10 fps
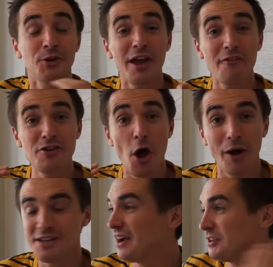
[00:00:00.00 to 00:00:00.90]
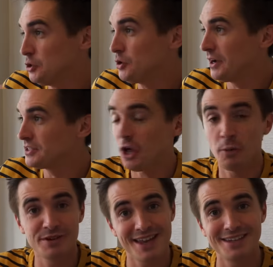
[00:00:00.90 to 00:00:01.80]
So I have no idea. You guys
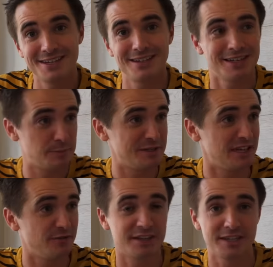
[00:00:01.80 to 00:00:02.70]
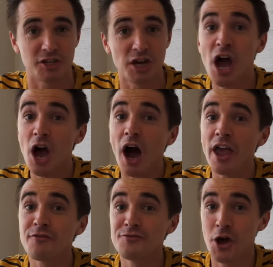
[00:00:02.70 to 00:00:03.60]
all presented a specific dish.
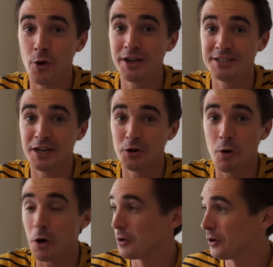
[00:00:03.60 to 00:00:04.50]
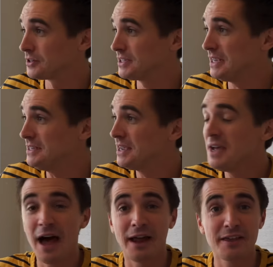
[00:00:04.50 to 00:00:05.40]
I have no idea what we're going to eat.
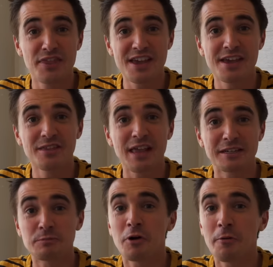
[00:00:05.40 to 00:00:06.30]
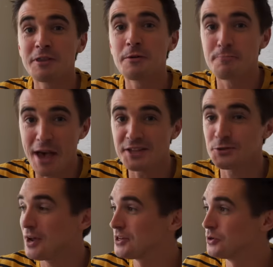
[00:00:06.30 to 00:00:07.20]
And I think that's probably the
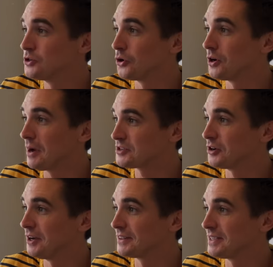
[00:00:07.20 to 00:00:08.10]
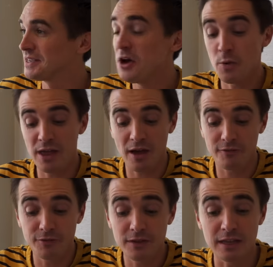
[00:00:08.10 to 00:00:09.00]
best way to enjoy a restaurant like this. We
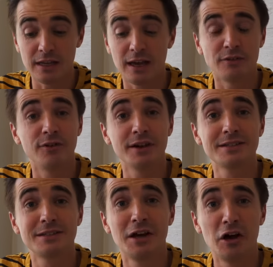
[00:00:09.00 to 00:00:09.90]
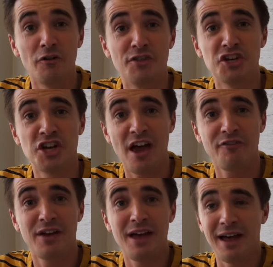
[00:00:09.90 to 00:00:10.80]
have the advice of the
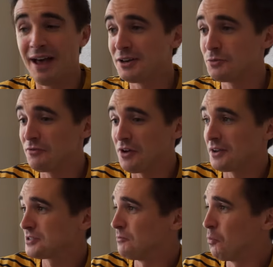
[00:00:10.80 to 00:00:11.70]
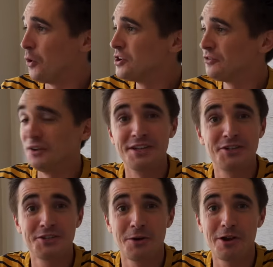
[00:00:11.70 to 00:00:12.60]
chef, and we've got some wonderful
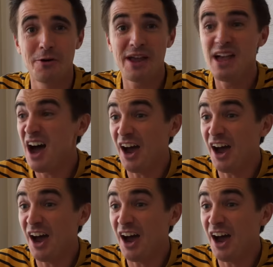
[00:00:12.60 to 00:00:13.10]
dishes coming our way.